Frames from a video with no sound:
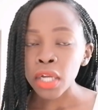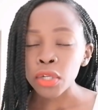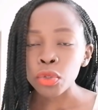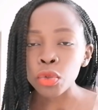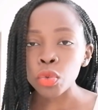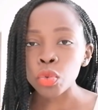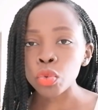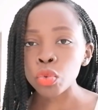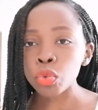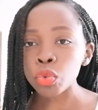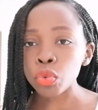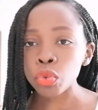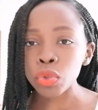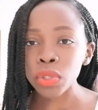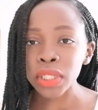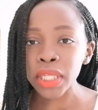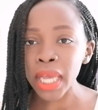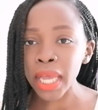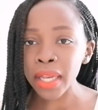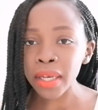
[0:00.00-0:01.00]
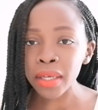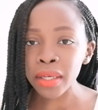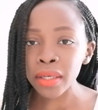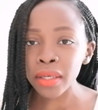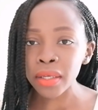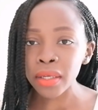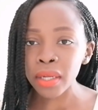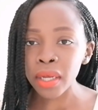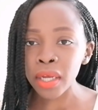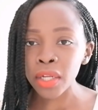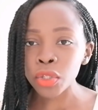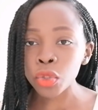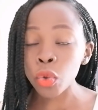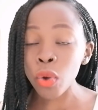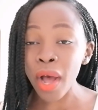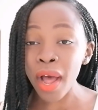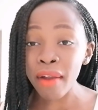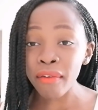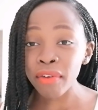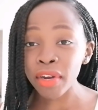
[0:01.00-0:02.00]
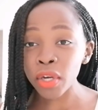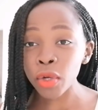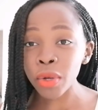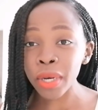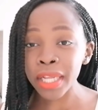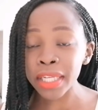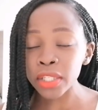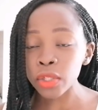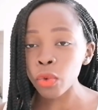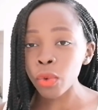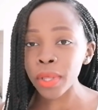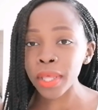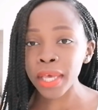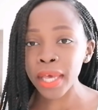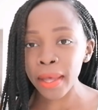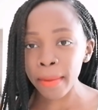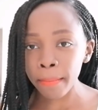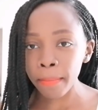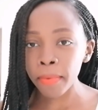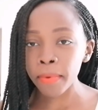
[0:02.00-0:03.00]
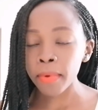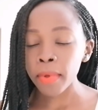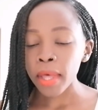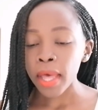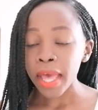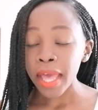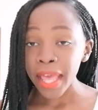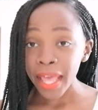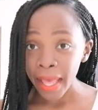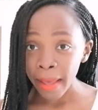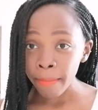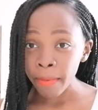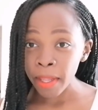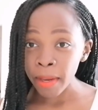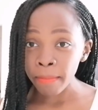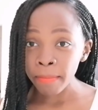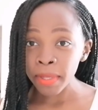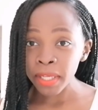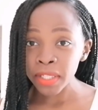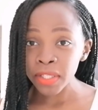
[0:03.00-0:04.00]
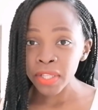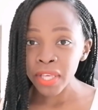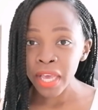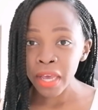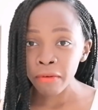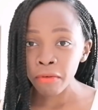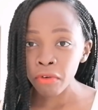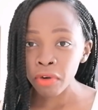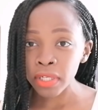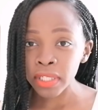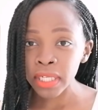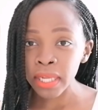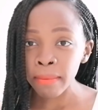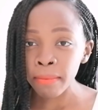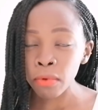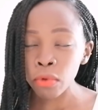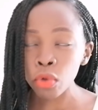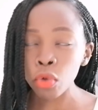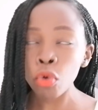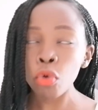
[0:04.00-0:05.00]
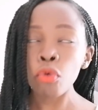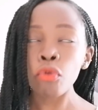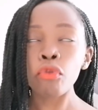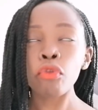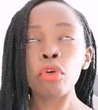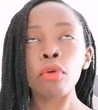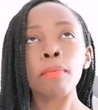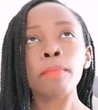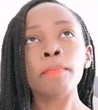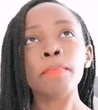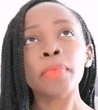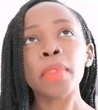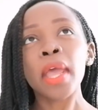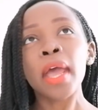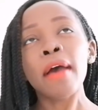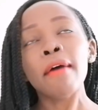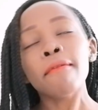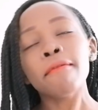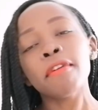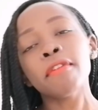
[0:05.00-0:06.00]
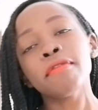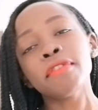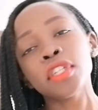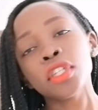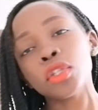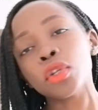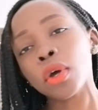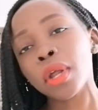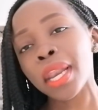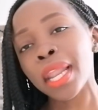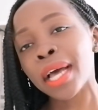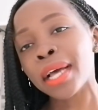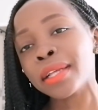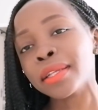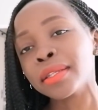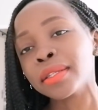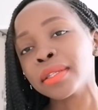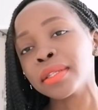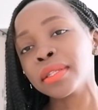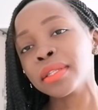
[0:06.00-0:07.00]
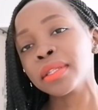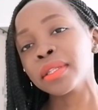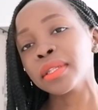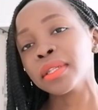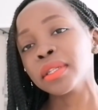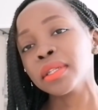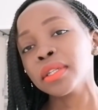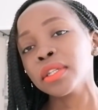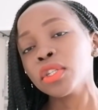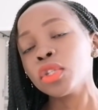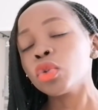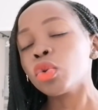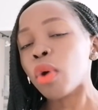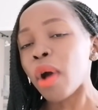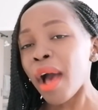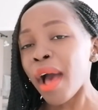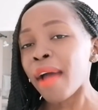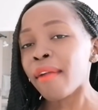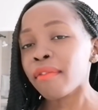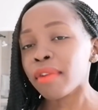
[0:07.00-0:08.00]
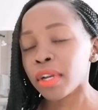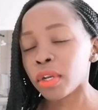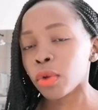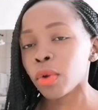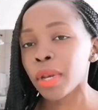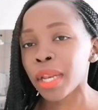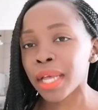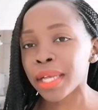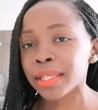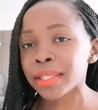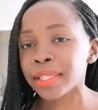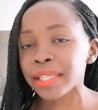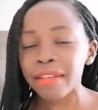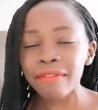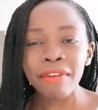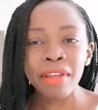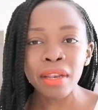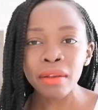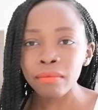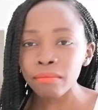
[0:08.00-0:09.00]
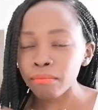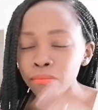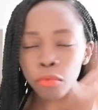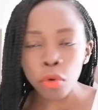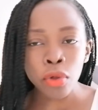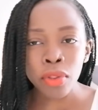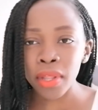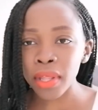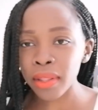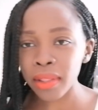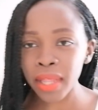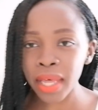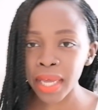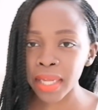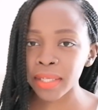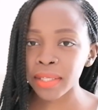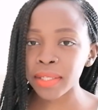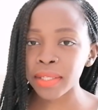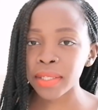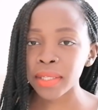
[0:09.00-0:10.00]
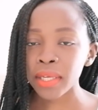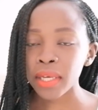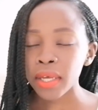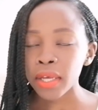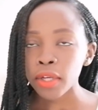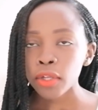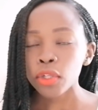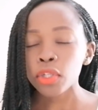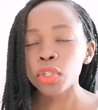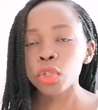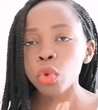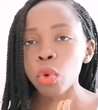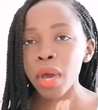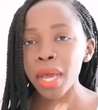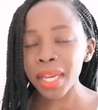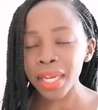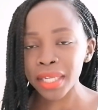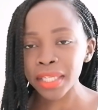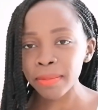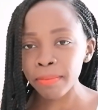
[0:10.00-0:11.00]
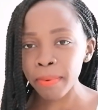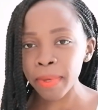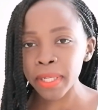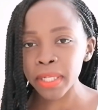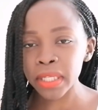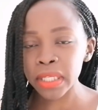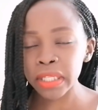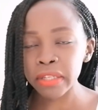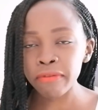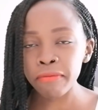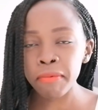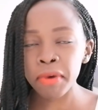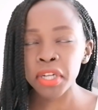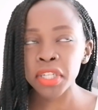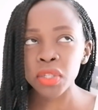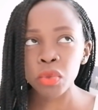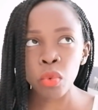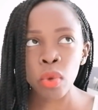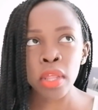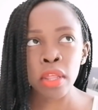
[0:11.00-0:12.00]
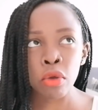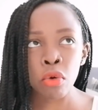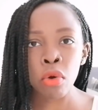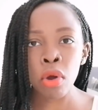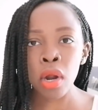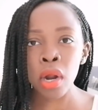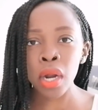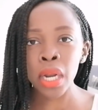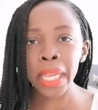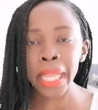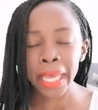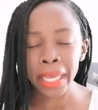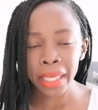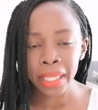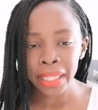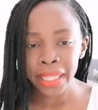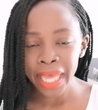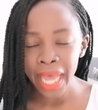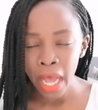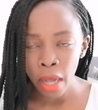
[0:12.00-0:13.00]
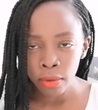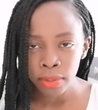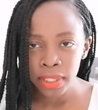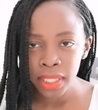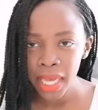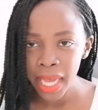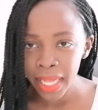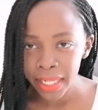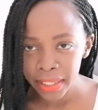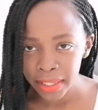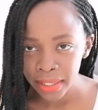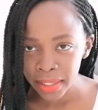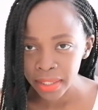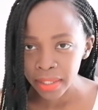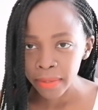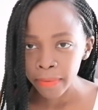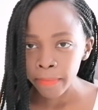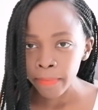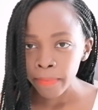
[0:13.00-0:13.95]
to $100 going up. Airbnbs there, for example, go from $50 to $100, even more than that. It's quite expensive. But when you are like in the outskirts